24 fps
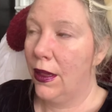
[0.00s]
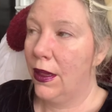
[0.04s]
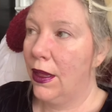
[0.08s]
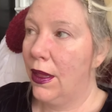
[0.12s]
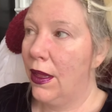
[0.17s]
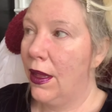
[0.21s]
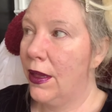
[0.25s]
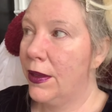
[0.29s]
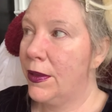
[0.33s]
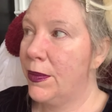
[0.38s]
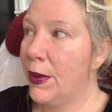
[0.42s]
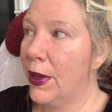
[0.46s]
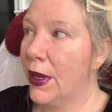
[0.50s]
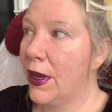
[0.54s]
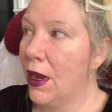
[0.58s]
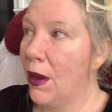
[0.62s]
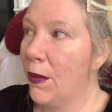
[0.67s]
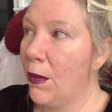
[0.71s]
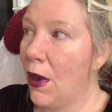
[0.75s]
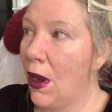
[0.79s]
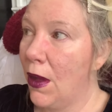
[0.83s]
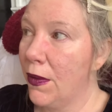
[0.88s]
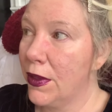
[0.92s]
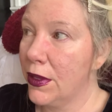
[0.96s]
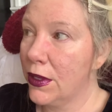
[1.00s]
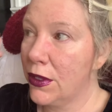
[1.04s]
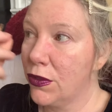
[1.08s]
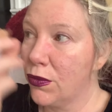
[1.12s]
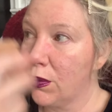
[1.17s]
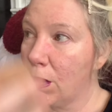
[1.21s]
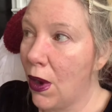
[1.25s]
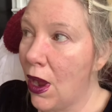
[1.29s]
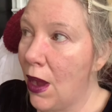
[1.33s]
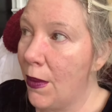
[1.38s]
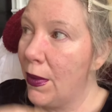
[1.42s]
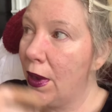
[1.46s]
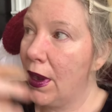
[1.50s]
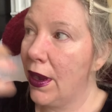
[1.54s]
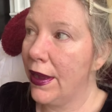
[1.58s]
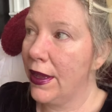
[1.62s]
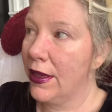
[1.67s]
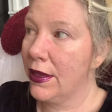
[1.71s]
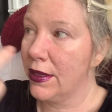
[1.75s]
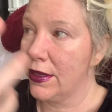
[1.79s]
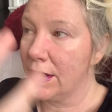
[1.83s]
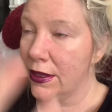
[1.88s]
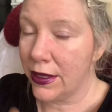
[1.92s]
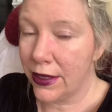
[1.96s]
It's become all this drama
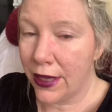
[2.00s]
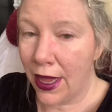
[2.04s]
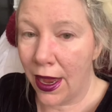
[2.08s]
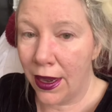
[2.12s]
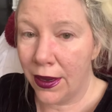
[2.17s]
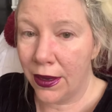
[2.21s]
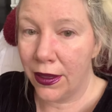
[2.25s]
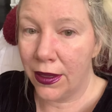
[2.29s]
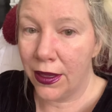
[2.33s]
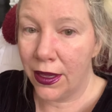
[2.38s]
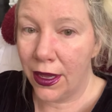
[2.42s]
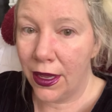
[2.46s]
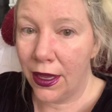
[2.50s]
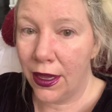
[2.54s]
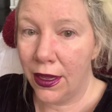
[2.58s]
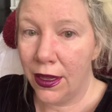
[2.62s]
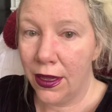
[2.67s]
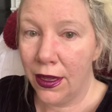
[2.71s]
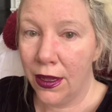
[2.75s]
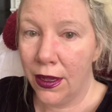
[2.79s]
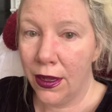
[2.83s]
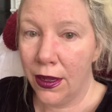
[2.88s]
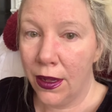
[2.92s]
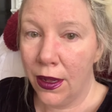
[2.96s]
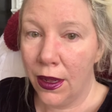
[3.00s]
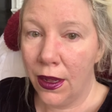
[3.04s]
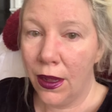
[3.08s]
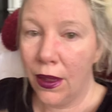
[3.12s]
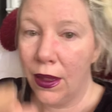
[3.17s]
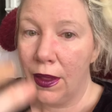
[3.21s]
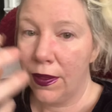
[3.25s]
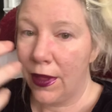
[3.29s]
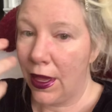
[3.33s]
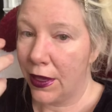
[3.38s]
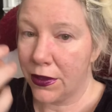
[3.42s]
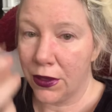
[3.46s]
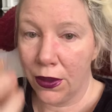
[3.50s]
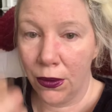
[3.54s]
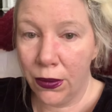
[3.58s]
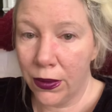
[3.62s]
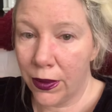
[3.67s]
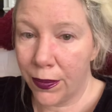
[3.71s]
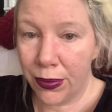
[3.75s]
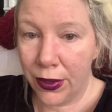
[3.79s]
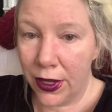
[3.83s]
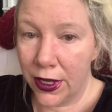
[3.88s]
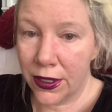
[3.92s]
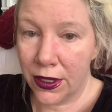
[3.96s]
and insanity that's the
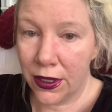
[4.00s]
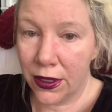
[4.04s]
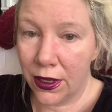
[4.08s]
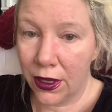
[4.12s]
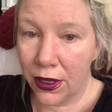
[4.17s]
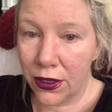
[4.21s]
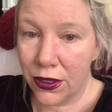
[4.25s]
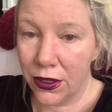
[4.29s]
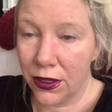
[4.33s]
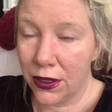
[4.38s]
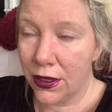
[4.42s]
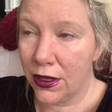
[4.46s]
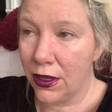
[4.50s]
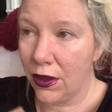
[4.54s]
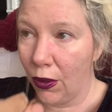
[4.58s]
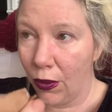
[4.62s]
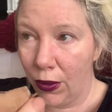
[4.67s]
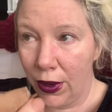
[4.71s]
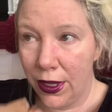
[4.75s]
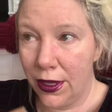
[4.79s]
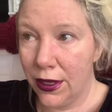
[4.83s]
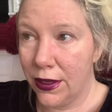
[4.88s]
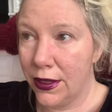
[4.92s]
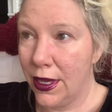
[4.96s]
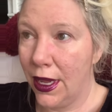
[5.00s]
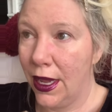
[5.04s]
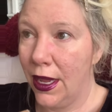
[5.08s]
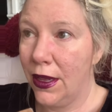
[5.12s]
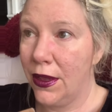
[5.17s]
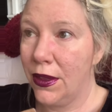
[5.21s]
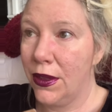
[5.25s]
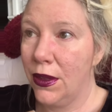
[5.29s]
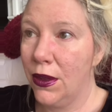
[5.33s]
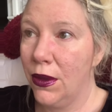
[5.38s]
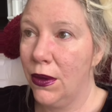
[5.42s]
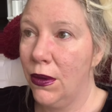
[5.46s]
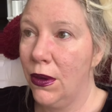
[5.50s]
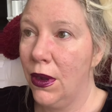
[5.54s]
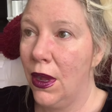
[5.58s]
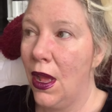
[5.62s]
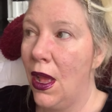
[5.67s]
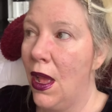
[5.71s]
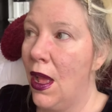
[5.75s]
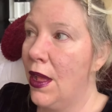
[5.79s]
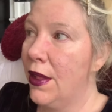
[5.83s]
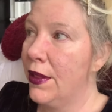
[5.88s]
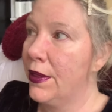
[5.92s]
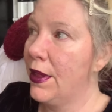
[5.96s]
only place addiction is going to take you.
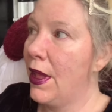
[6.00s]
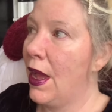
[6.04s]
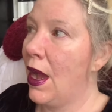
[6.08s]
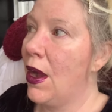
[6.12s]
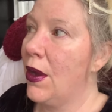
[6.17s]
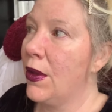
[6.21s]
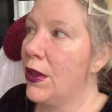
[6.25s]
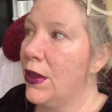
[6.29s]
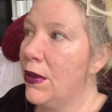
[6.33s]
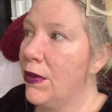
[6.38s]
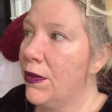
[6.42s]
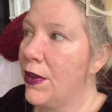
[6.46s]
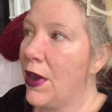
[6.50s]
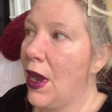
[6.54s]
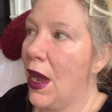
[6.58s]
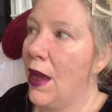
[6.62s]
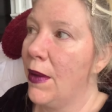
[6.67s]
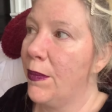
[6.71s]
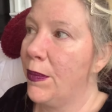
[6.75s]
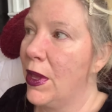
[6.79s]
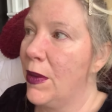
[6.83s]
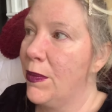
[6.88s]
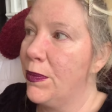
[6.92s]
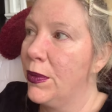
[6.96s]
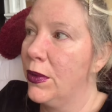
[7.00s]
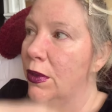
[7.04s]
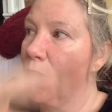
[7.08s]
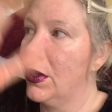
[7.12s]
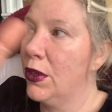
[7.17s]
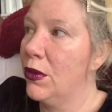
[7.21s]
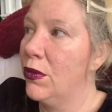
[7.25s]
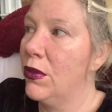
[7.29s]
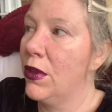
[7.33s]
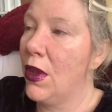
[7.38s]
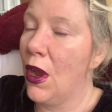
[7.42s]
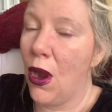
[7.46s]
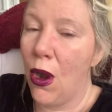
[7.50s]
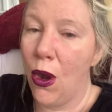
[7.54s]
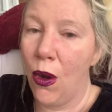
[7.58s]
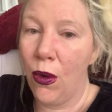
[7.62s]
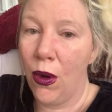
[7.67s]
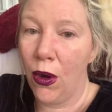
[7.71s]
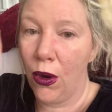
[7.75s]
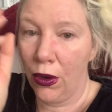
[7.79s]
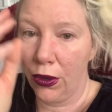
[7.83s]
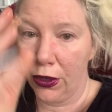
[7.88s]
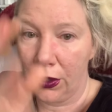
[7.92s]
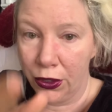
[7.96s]
Now you've got people you know
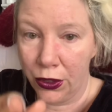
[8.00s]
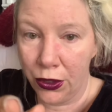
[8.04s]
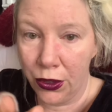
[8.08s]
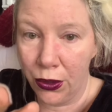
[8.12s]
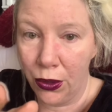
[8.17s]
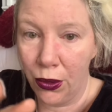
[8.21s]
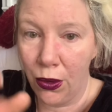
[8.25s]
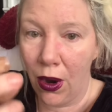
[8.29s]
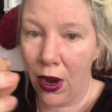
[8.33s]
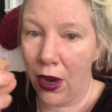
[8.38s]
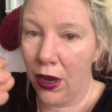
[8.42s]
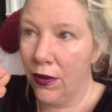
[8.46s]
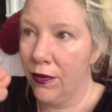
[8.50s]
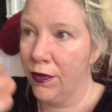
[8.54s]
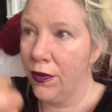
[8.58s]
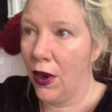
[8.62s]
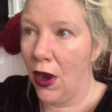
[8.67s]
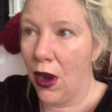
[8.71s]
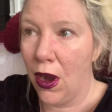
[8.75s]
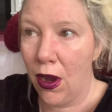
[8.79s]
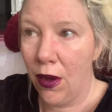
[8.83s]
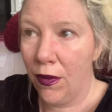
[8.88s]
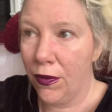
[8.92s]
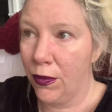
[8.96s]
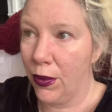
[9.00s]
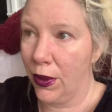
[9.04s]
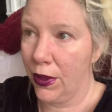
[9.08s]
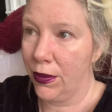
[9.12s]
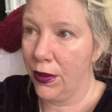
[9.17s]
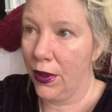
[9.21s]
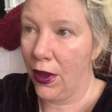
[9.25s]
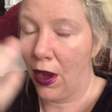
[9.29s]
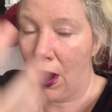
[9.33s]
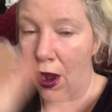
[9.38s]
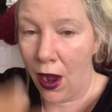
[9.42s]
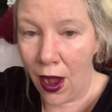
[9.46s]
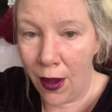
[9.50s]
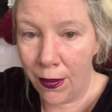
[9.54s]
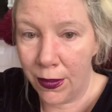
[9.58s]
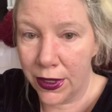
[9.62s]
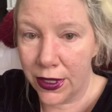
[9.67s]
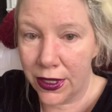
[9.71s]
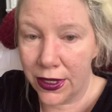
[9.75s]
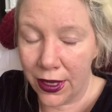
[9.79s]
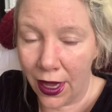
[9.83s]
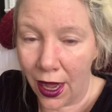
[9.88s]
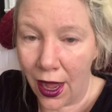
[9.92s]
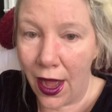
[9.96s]
or you are involved with
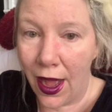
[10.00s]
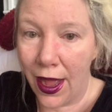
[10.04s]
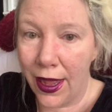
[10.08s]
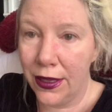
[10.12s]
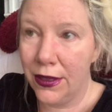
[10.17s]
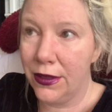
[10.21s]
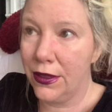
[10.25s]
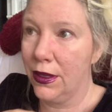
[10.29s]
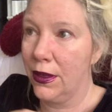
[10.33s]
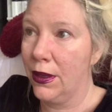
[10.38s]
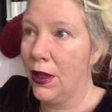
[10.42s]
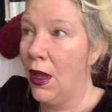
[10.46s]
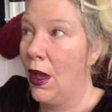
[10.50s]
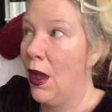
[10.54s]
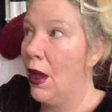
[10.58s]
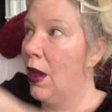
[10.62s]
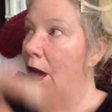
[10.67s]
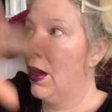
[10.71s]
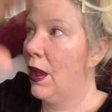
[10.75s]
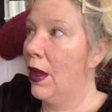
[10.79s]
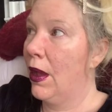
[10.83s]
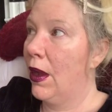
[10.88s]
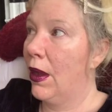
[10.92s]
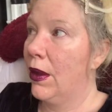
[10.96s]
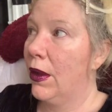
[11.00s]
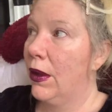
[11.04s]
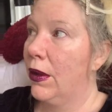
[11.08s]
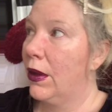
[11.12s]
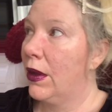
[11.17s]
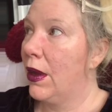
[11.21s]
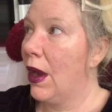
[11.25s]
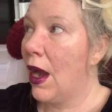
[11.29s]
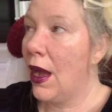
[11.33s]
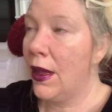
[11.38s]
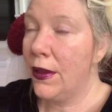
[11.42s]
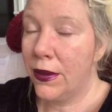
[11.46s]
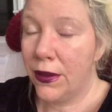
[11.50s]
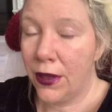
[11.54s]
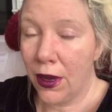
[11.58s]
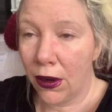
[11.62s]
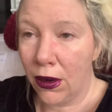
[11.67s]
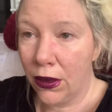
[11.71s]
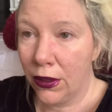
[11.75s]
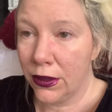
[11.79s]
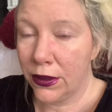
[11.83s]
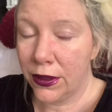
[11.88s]
homicides and god darn